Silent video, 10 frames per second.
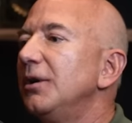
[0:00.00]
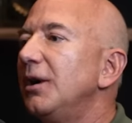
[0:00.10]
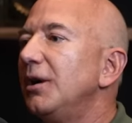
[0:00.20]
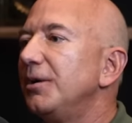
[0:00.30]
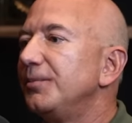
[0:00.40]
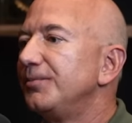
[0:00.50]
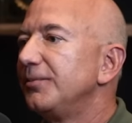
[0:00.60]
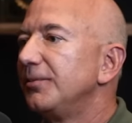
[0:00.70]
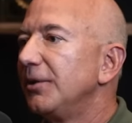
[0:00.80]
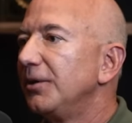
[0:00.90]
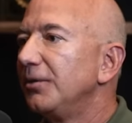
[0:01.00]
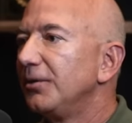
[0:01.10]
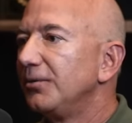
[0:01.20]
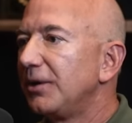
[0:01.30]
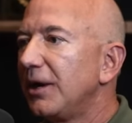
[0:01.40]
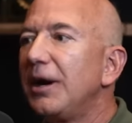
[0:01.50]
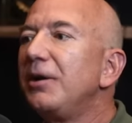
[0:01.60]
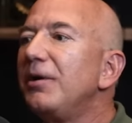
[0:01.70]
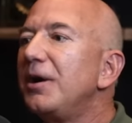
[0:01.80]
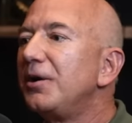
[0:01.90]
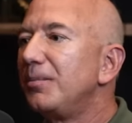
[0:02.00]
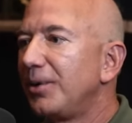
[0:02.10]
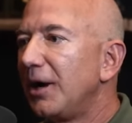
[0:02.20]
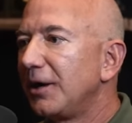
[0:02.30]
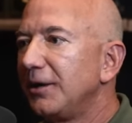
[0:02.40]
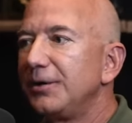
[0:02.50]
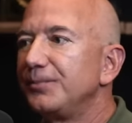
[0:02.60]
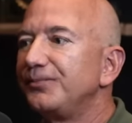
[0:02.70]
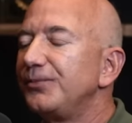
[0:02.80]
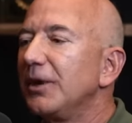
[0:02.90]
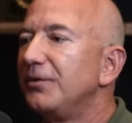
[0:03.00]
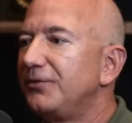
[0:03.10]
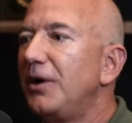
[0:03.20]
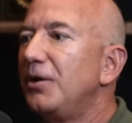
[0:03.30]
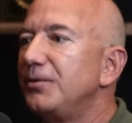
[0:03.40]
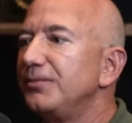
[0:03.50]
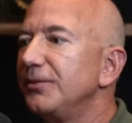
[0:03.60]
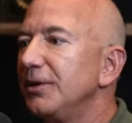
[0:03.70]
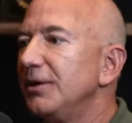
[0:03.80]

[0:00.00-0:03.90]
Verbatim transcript: we carry around in our pocket a phone.